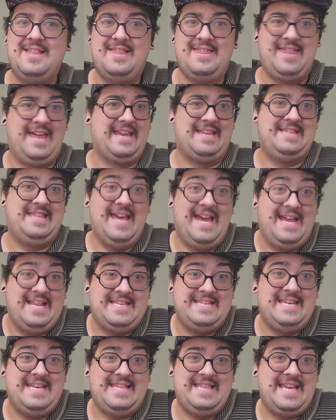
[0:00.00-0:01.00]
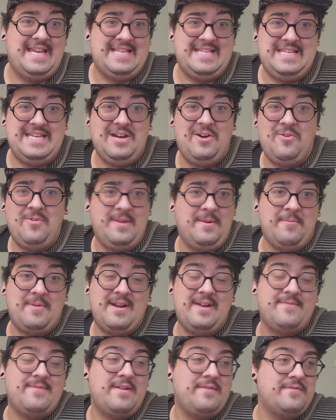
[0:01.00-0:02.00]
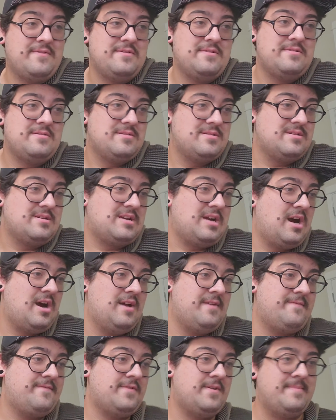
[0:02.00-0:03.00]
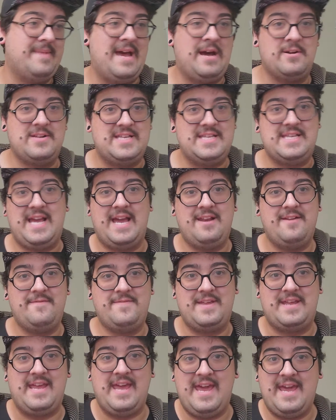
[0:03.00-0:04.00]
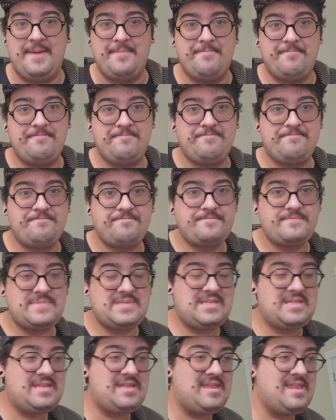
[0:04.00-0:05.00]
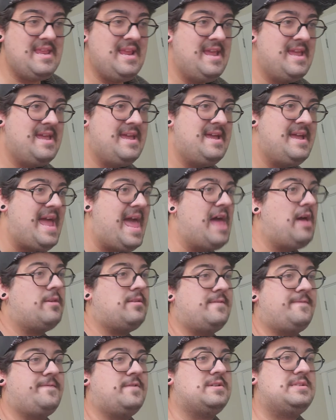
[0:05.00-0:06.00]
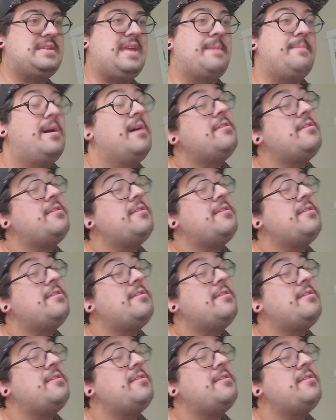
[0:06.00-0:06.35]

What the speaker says: Like, that's it. That's the only one I've ever gone from outside of the game. Out of the first game.